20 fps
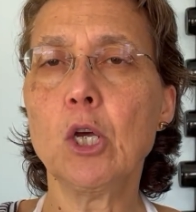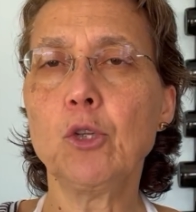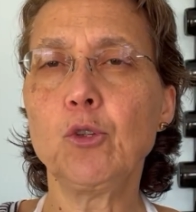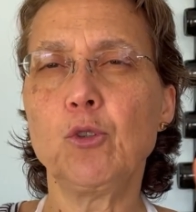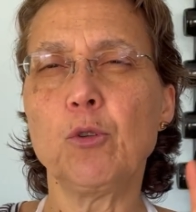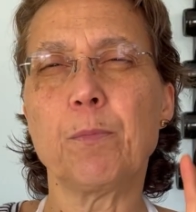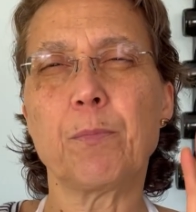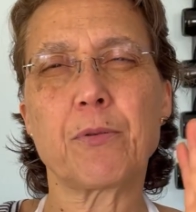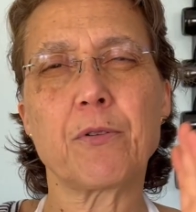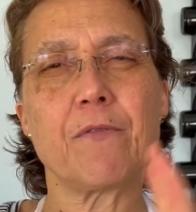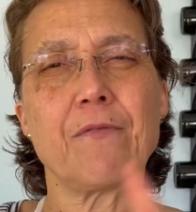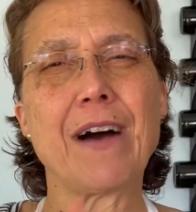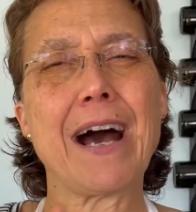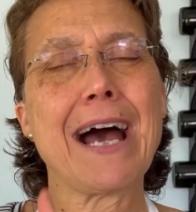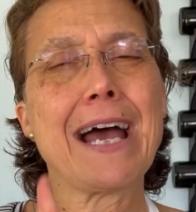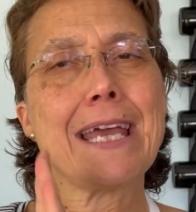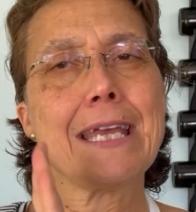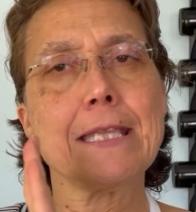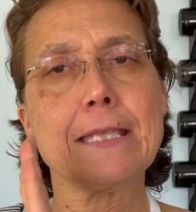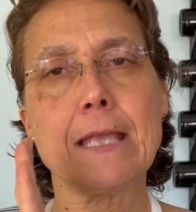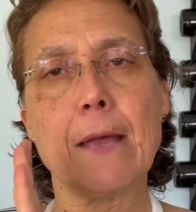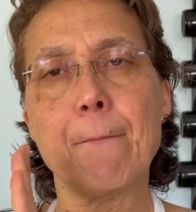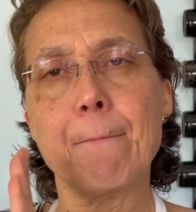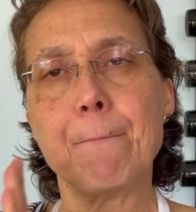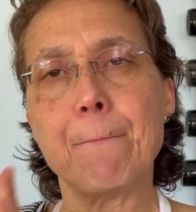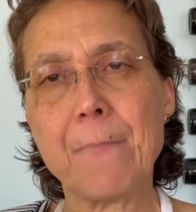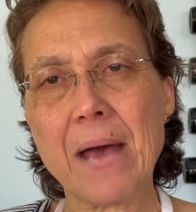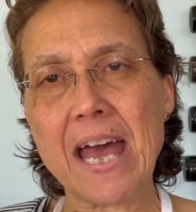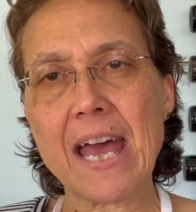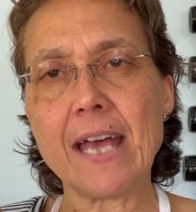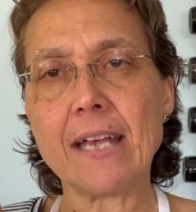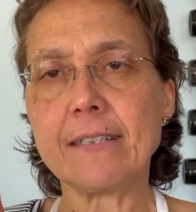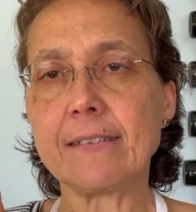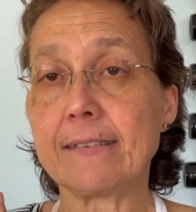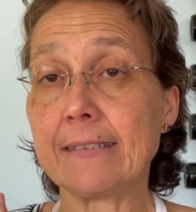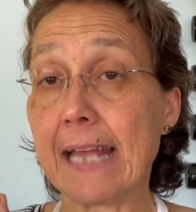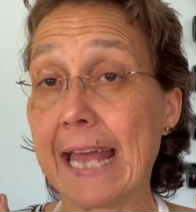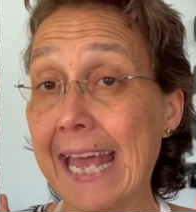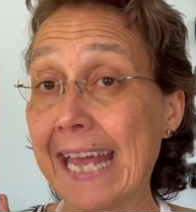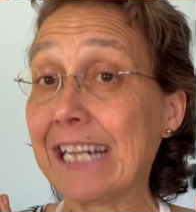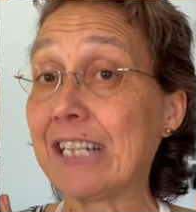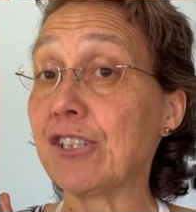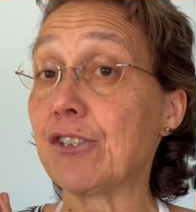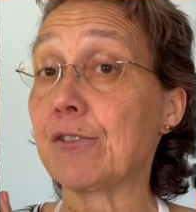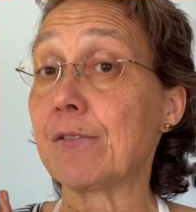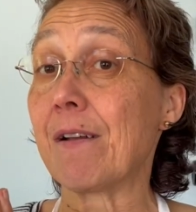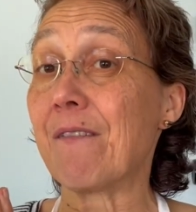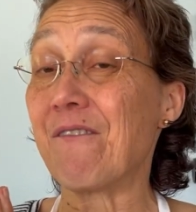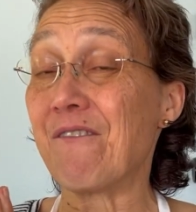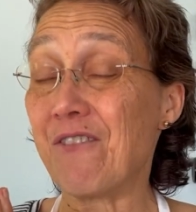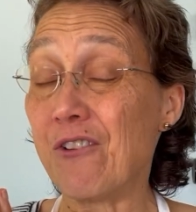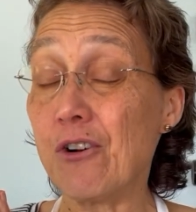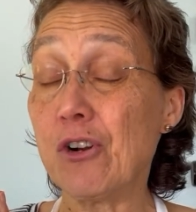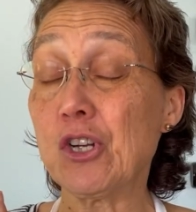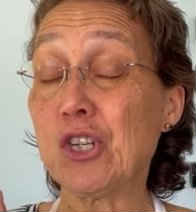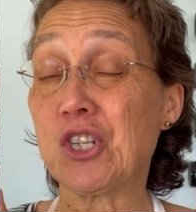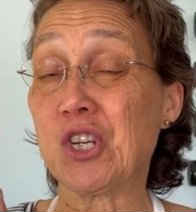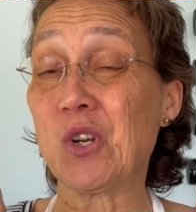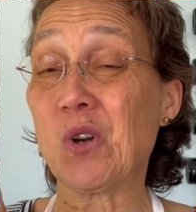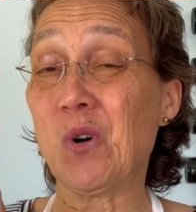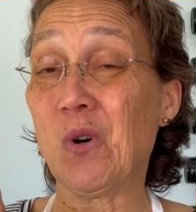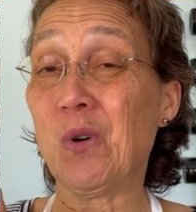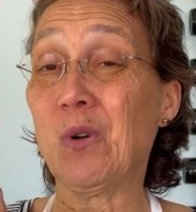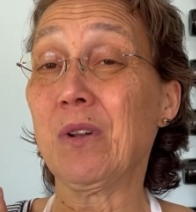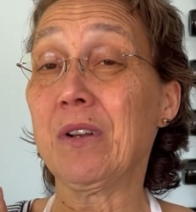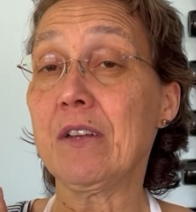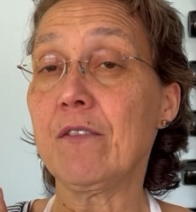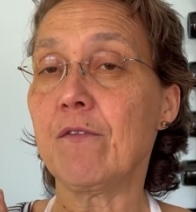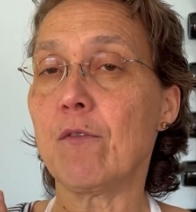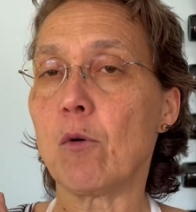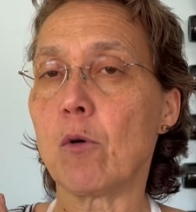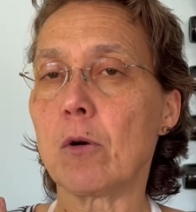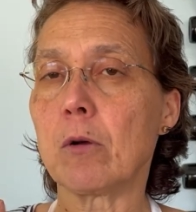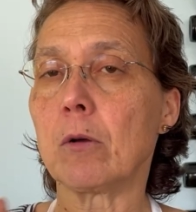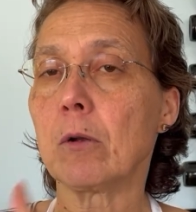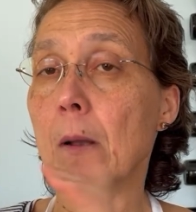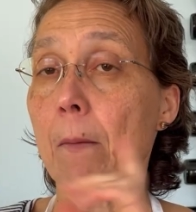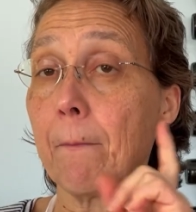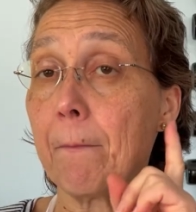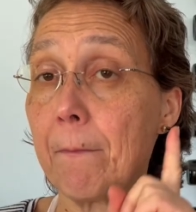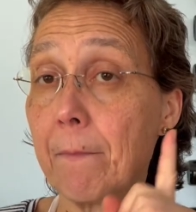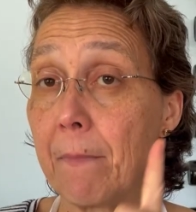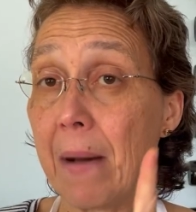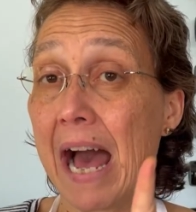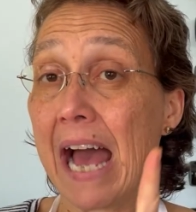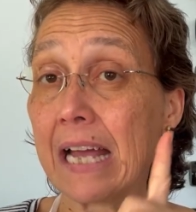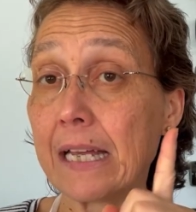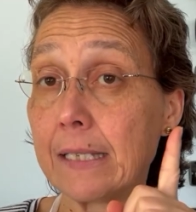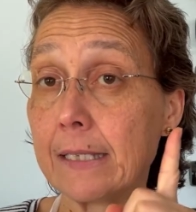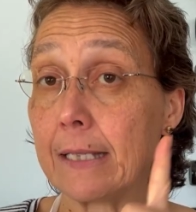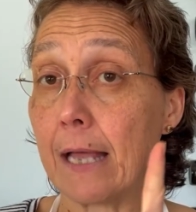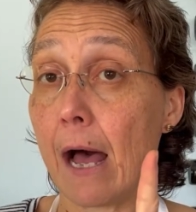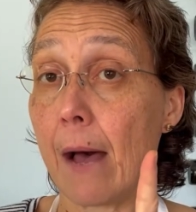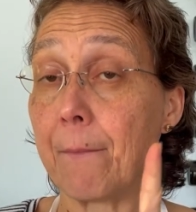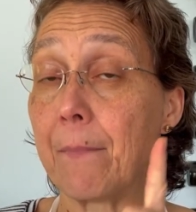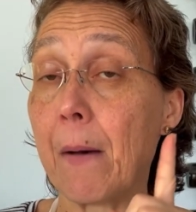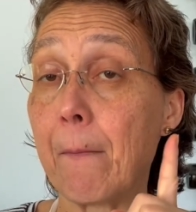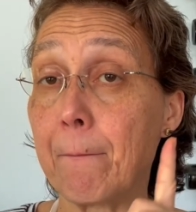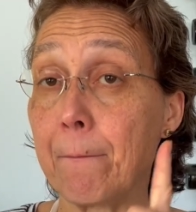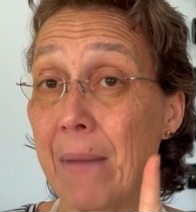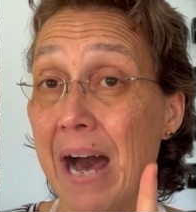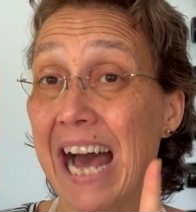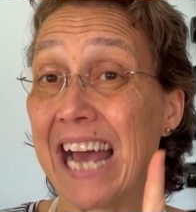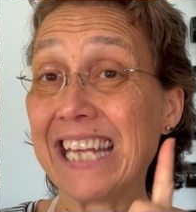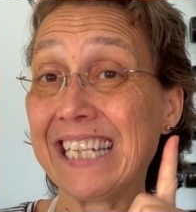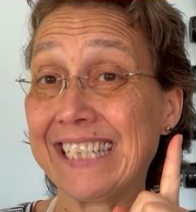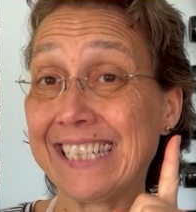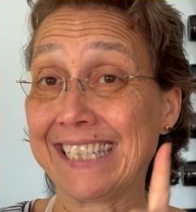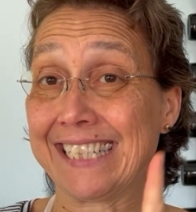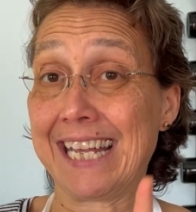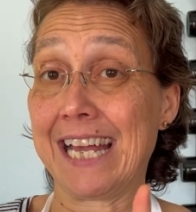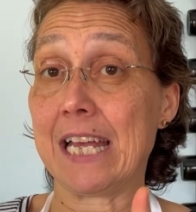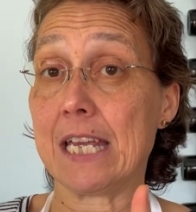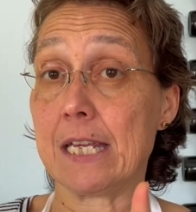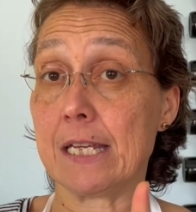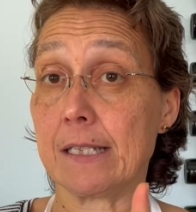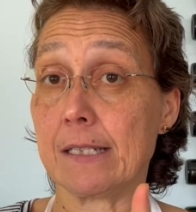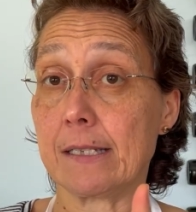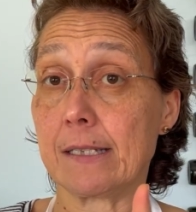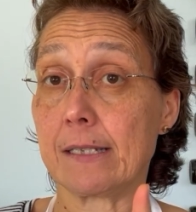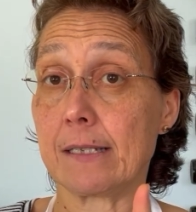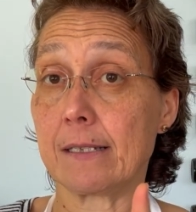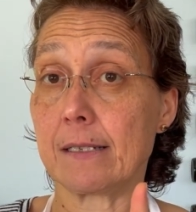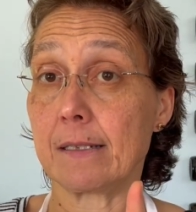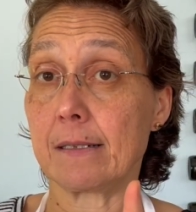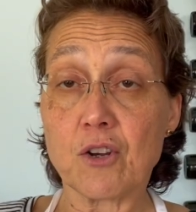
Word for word: to provide the best extra virgin olive oil backed up by science.